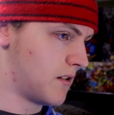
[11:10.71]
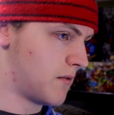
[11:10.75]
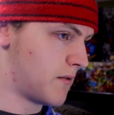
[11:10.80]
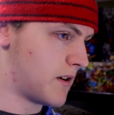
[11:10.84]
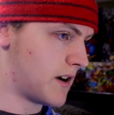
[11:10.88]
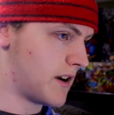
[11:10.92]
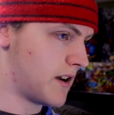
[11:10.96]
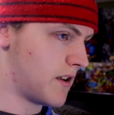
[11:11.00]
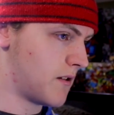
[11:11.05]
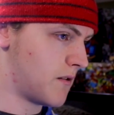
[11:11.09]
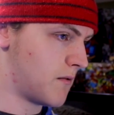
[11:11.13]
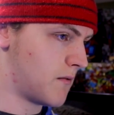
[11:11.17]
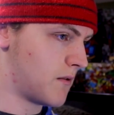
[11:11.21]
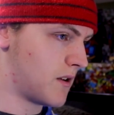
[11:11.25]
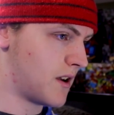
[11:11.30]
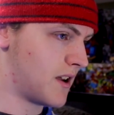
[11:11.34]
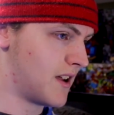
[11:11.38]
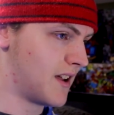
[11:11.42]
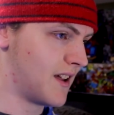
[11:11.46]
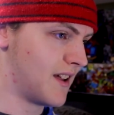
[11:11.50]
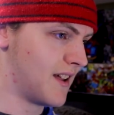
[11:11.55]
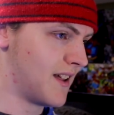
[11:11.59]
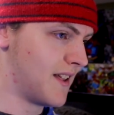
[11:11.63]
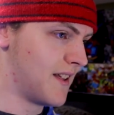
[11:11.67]
What
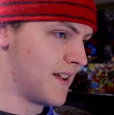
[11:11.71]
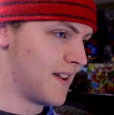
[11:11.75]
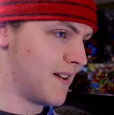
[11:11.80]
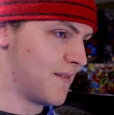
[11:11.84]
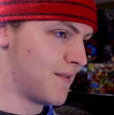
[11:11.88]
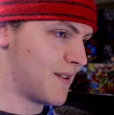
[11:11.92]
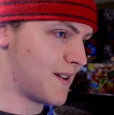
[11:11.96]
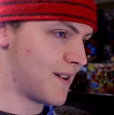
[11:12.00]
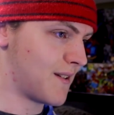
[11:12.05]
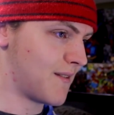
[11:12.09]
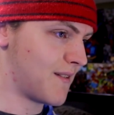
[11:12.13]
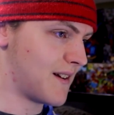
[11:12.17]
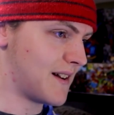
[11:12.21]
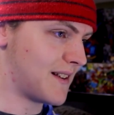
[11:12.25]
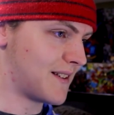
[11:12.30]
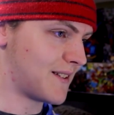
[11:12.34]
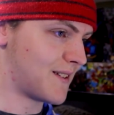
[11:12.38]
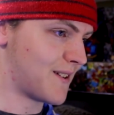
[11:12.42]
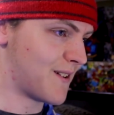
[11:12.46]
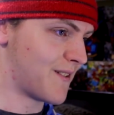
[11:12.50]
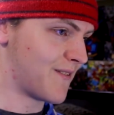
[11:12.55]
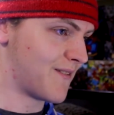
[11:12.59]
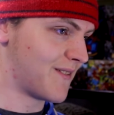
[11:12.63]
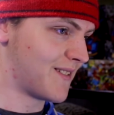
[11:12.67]
a great
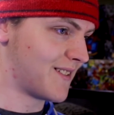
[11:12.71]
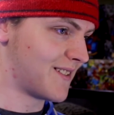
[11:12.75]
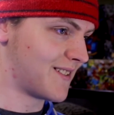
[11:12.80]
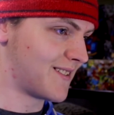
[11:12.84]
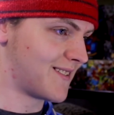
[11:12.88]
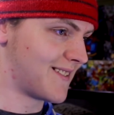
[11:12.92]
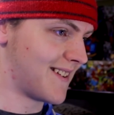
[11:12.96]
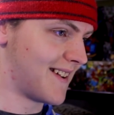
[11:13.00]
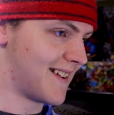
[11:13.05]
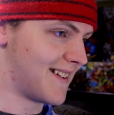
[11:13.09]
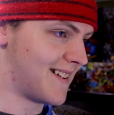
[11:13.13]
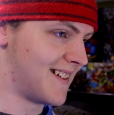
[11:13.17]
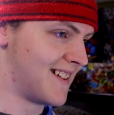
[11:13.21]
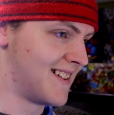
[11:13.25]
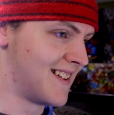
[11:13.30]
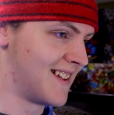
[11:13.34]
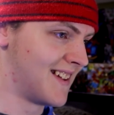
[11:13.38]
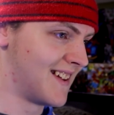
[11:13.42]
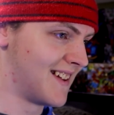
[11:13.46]
start for this channel.